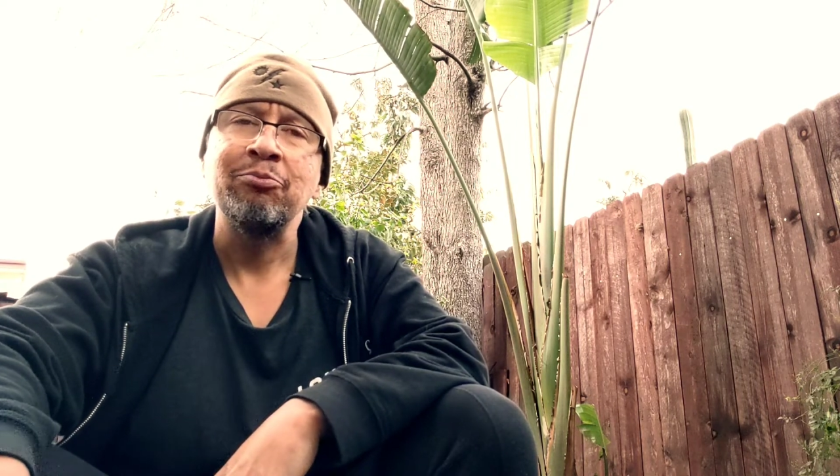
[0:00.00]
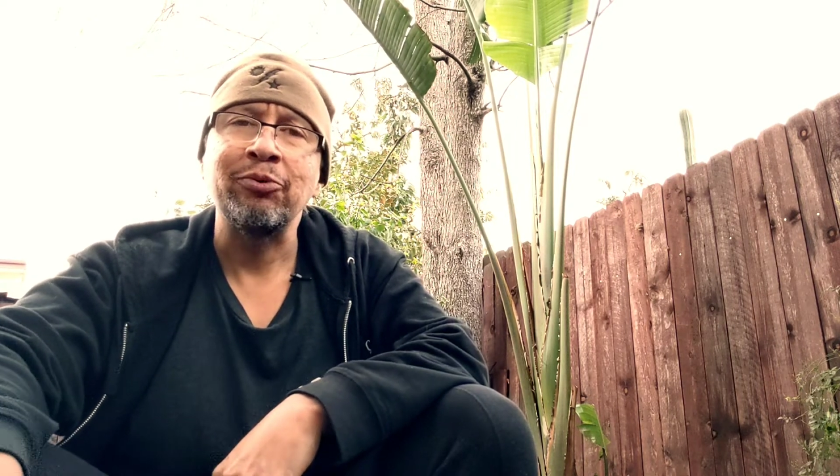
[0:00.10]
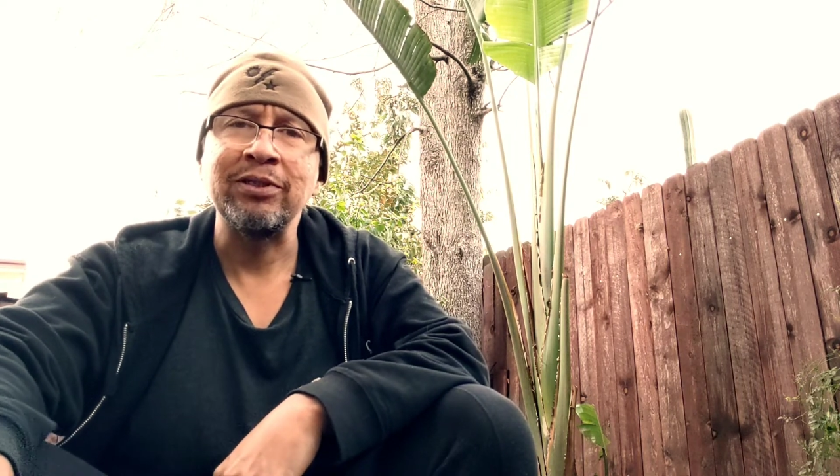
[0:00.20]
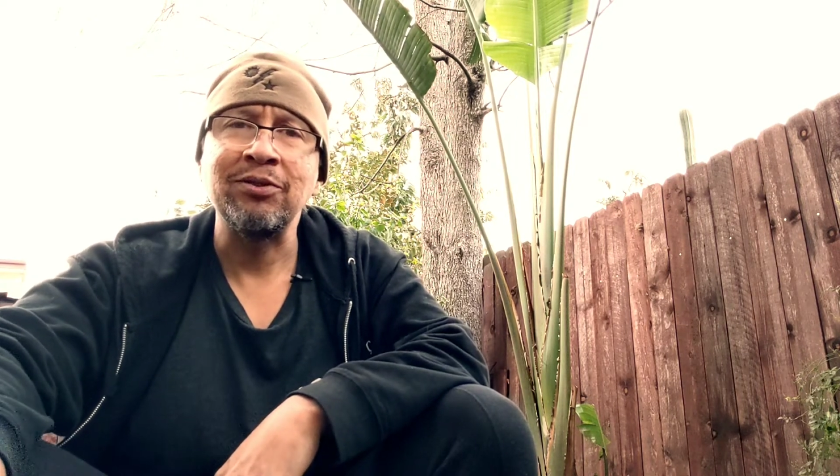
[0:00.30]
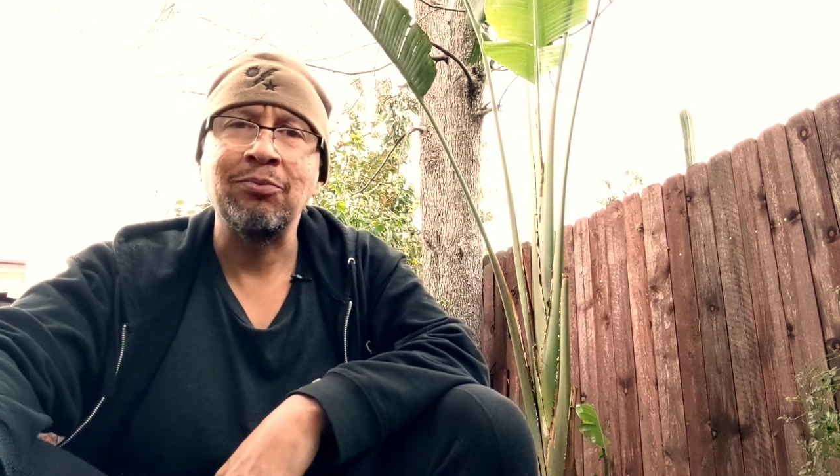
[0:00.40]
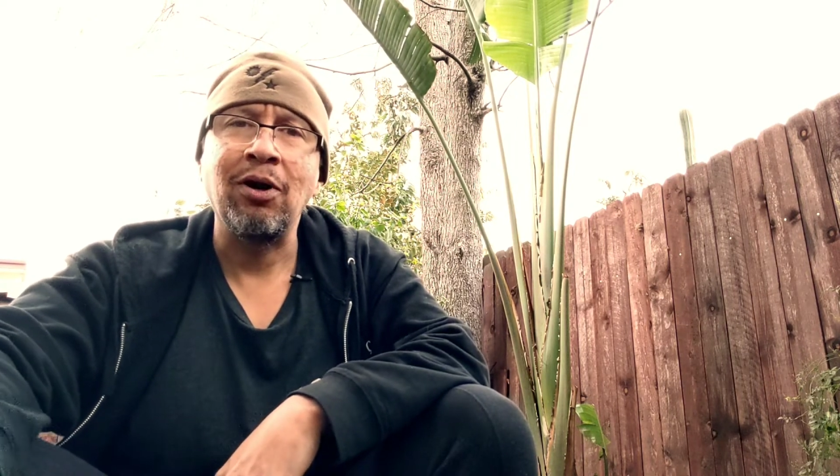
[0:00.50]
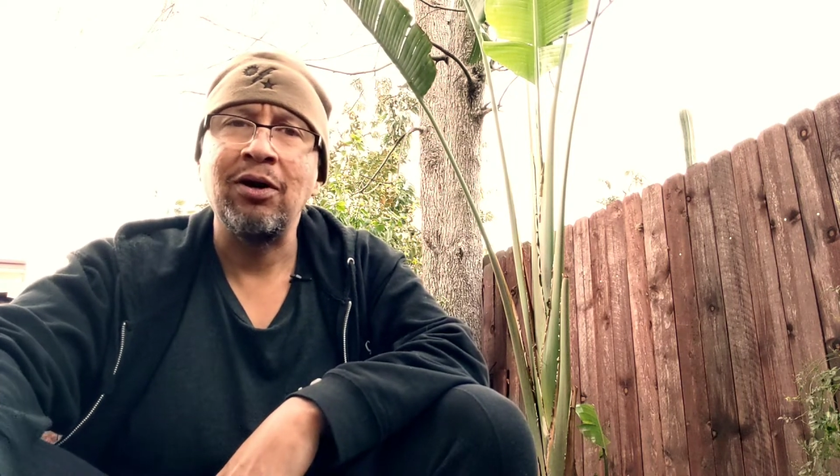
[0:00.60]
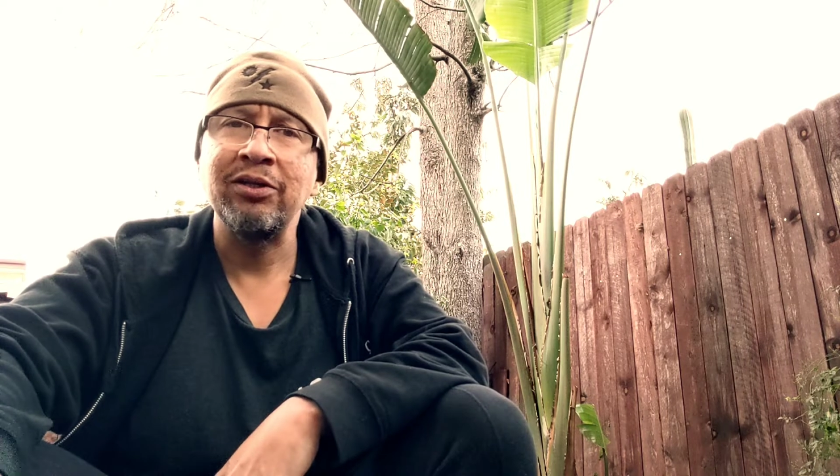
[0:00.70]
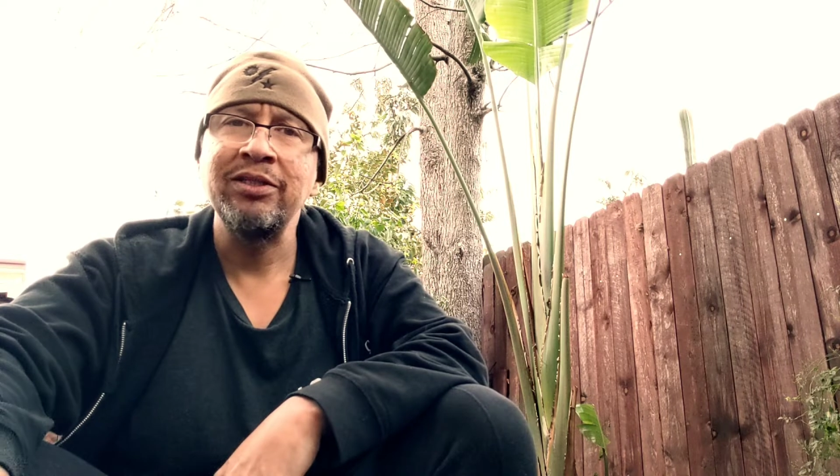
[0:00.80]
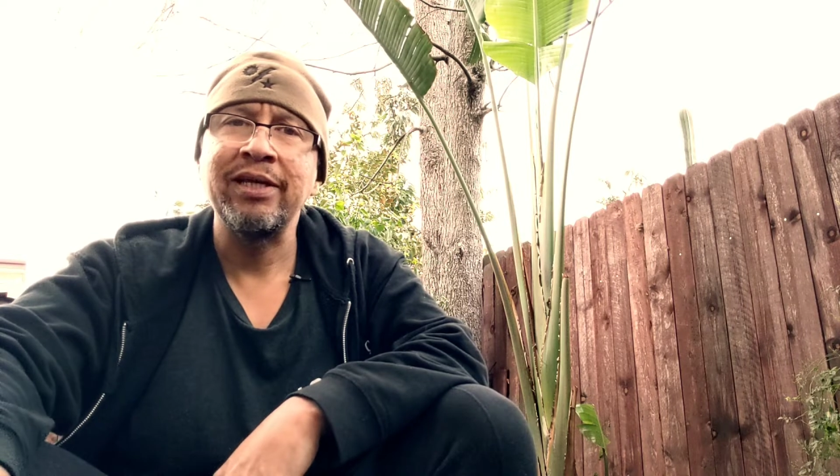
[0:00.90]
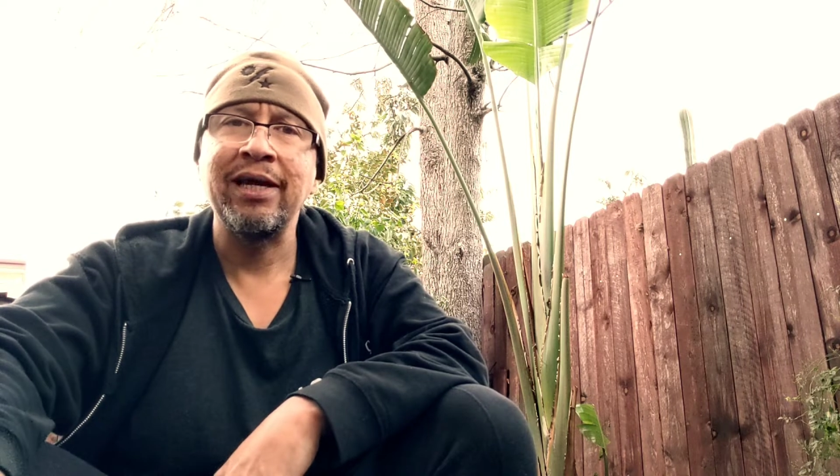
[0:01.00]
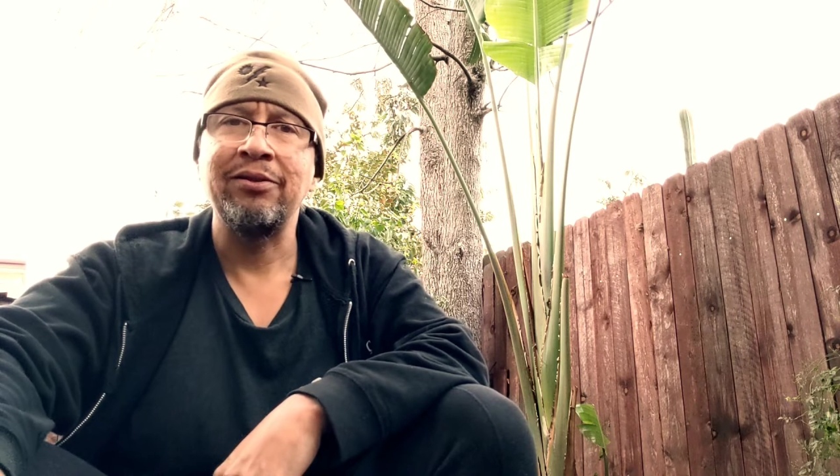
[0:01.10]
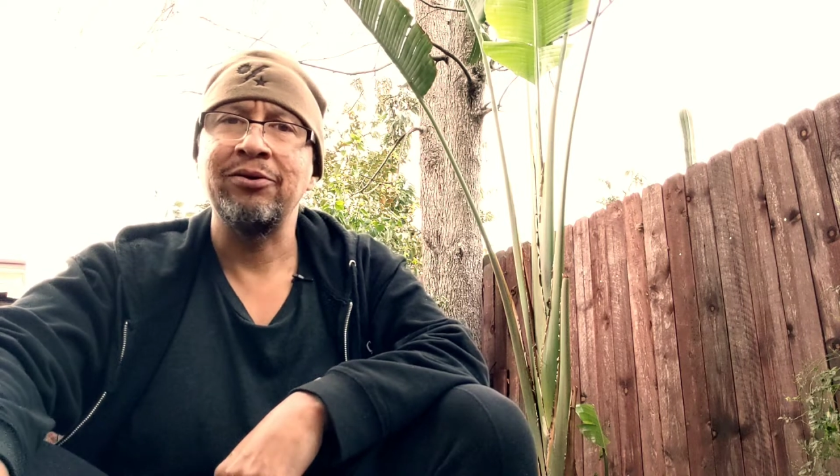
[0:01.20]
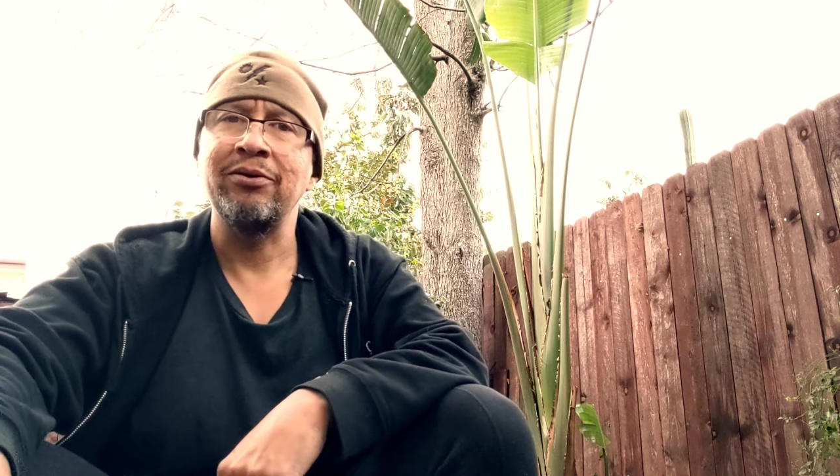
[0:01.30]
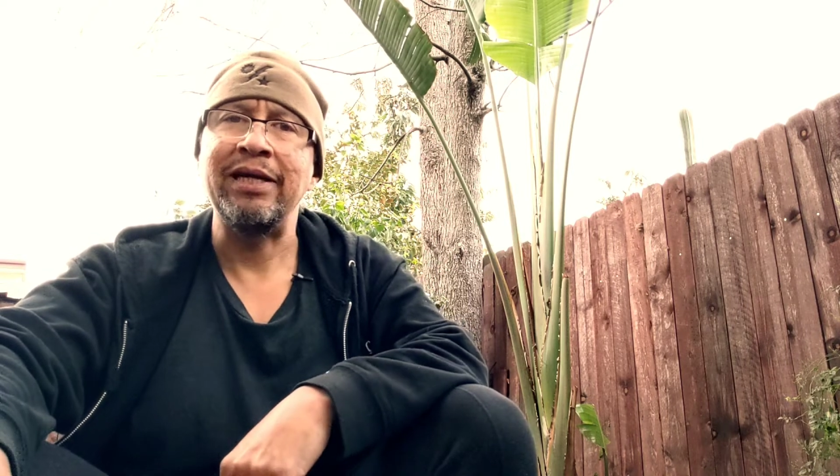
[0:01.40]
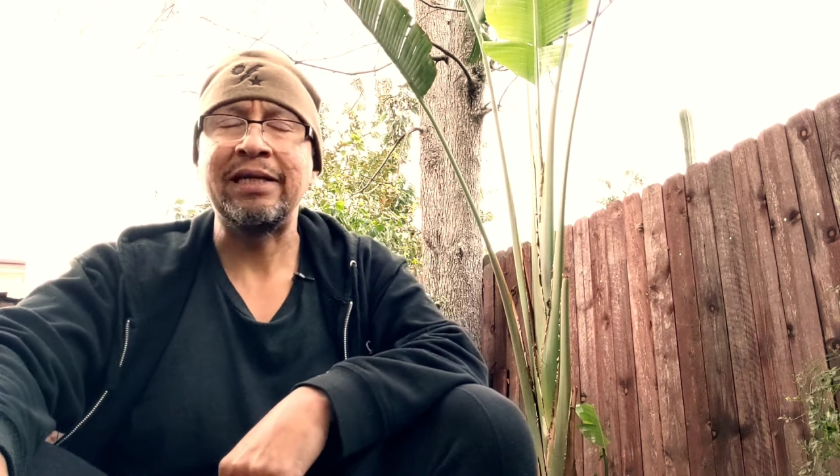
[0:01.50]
brings them all together,